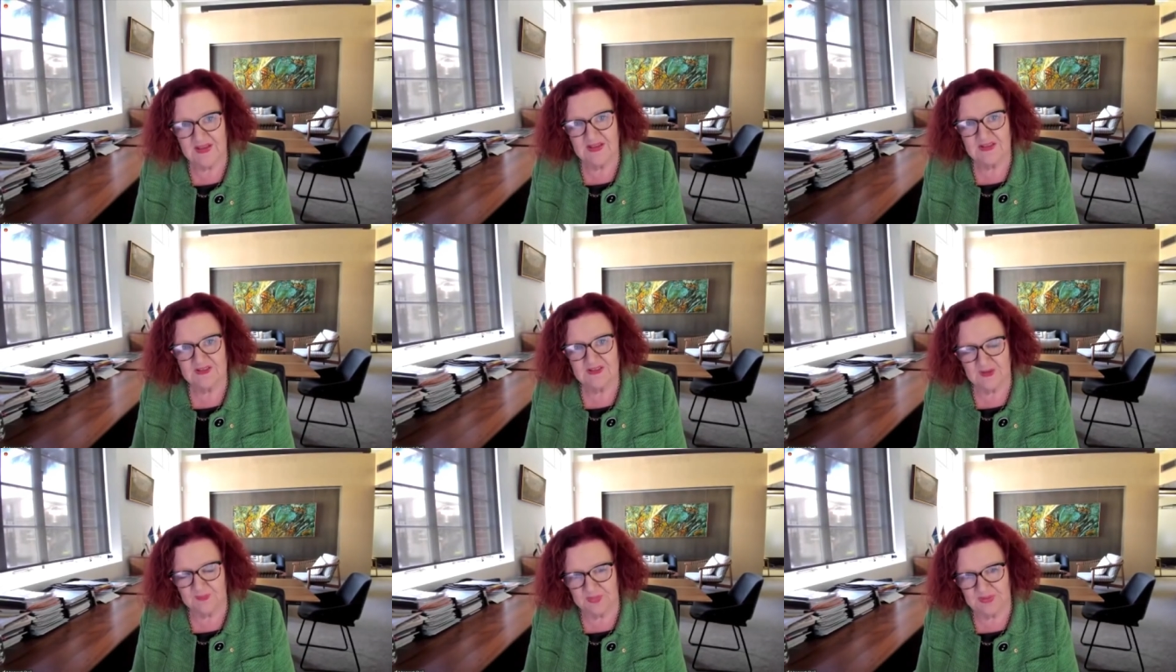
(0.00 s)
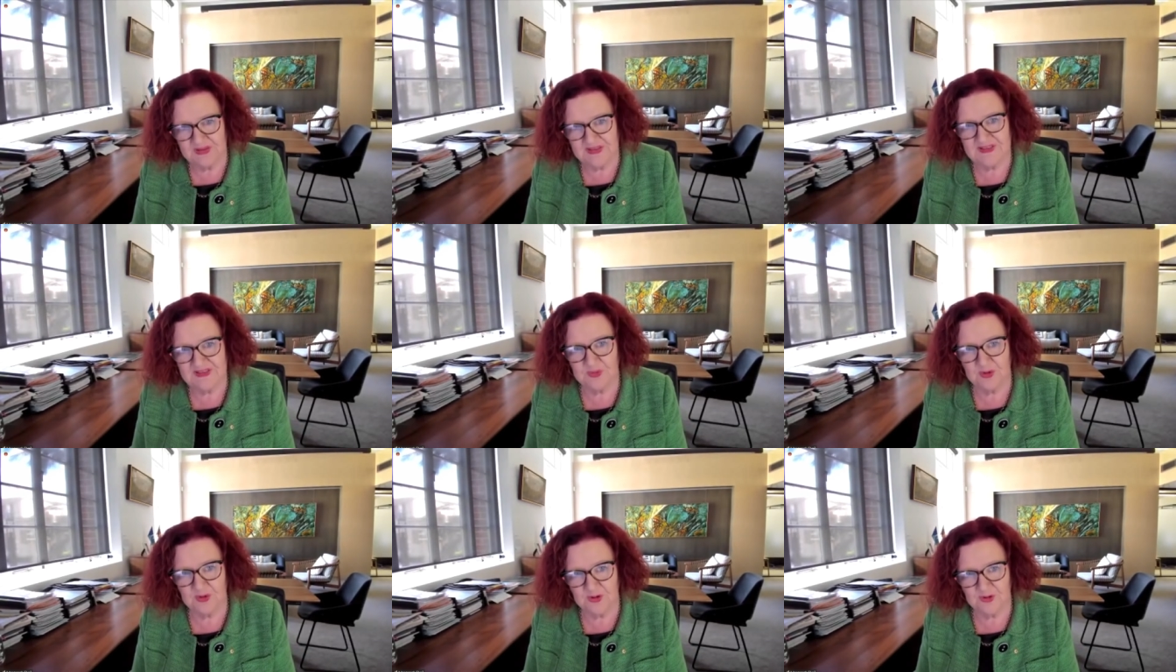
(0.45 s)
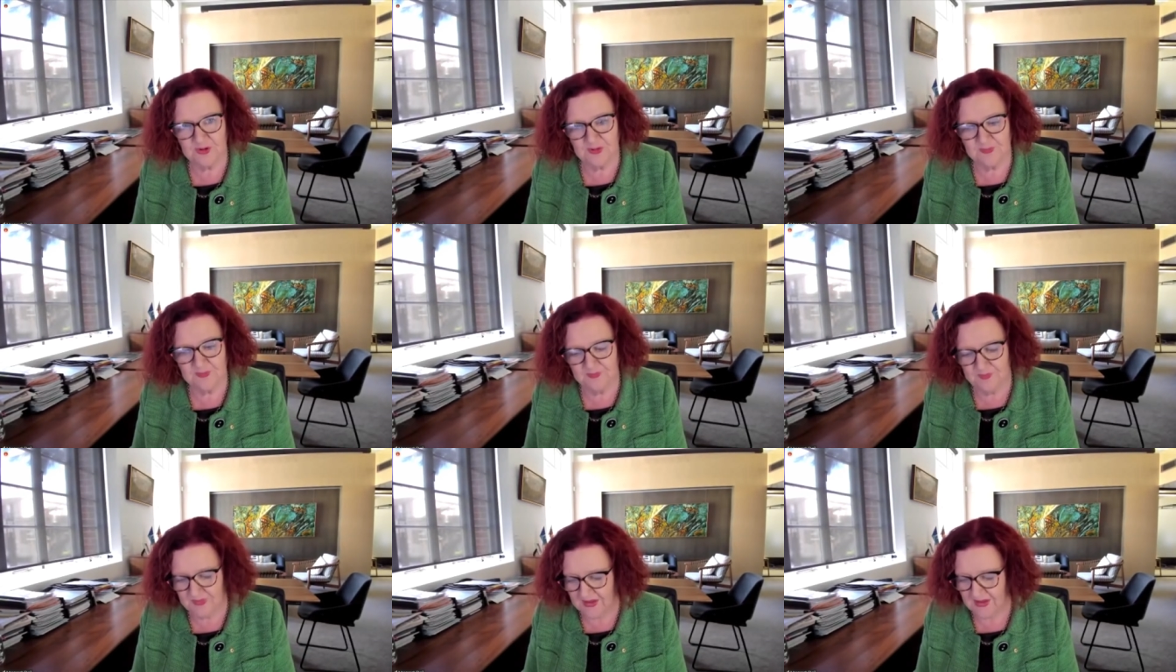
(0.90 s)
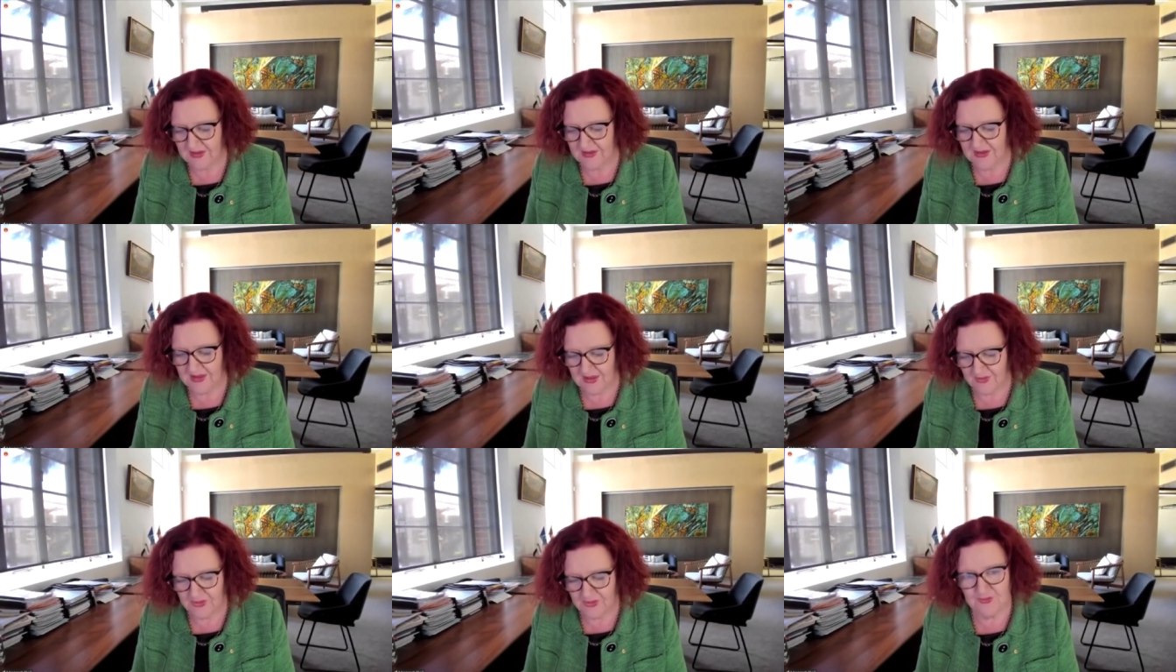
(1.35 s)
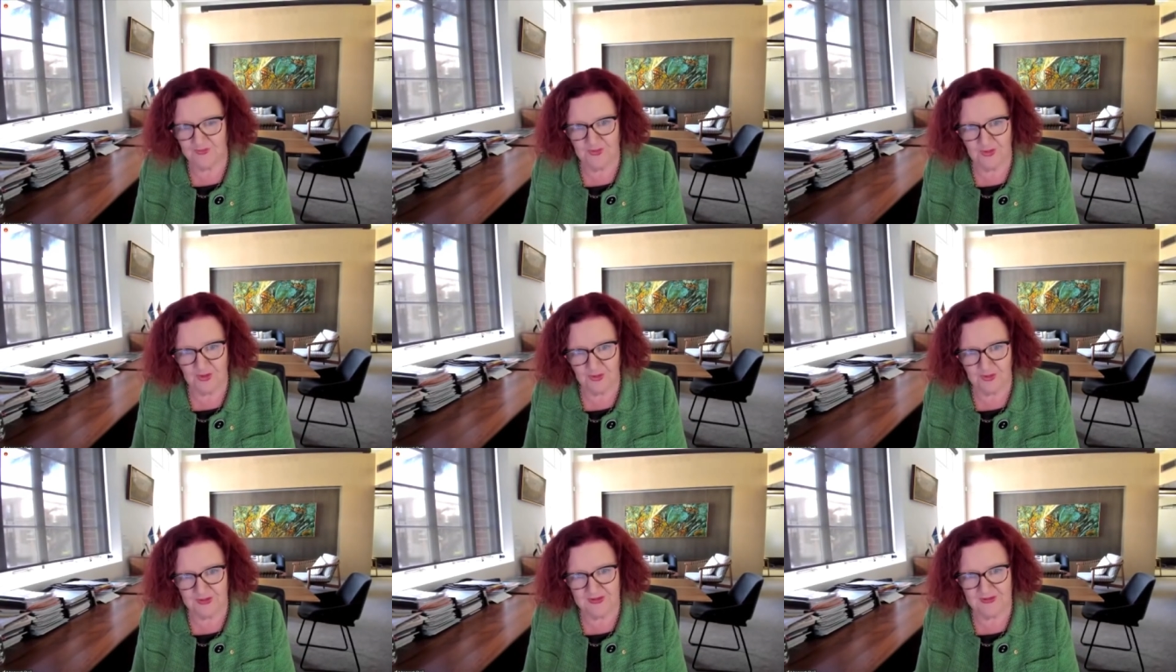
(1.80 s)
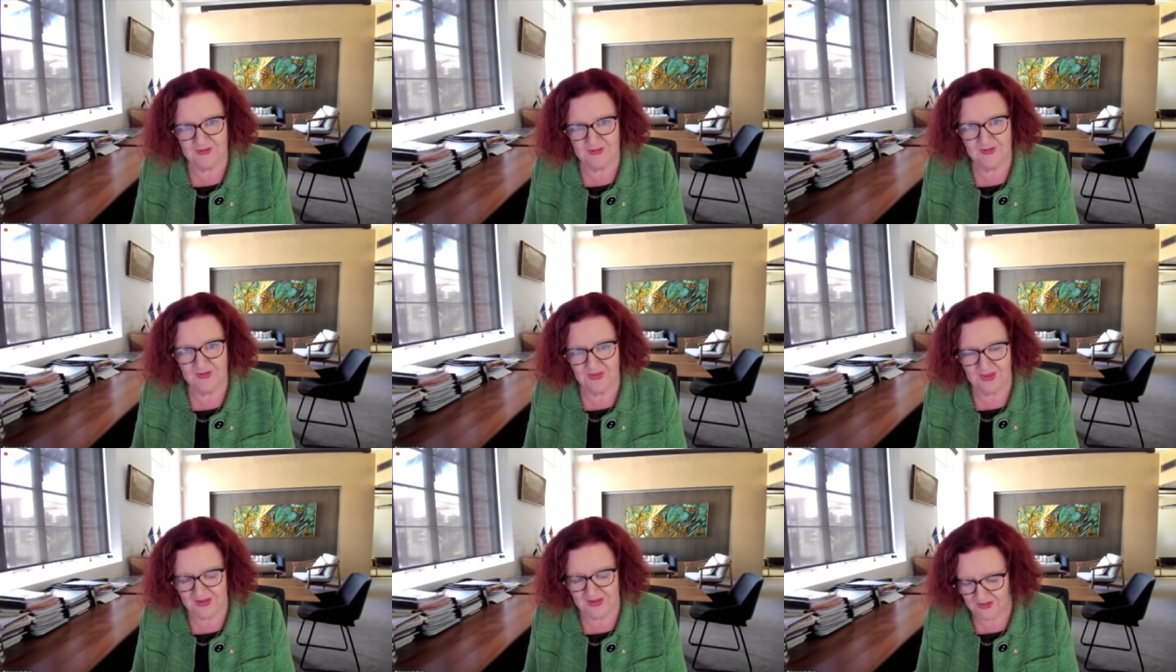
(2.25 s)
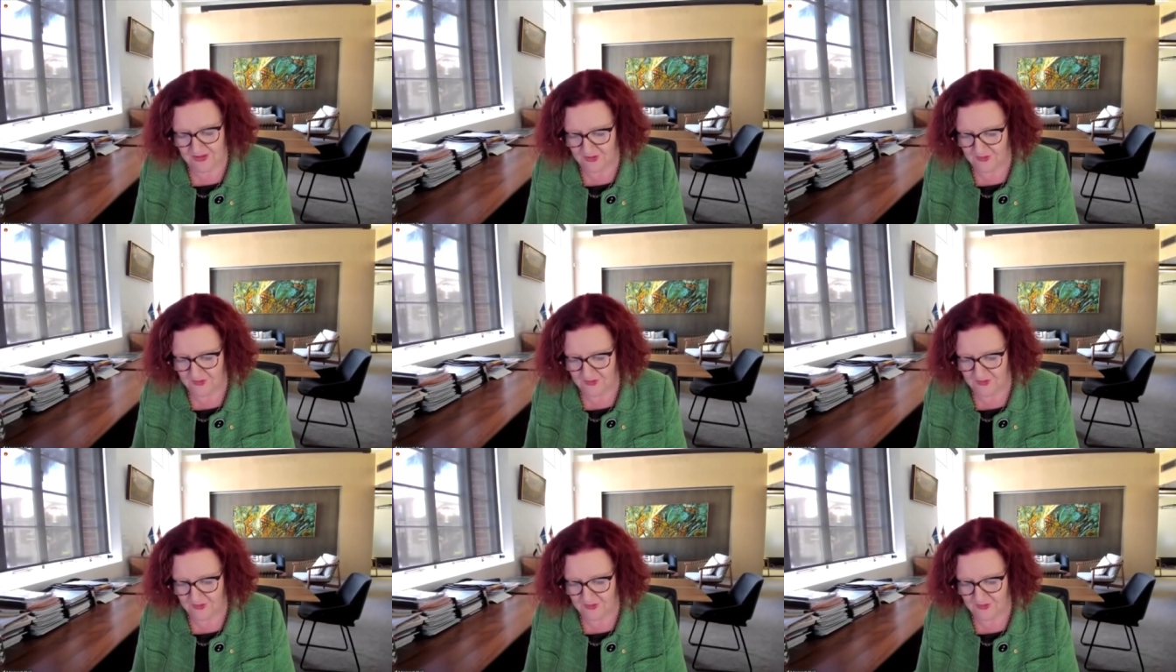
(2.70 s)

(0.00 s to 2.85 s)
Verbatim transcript: So please welcome Cathy Foley. Thank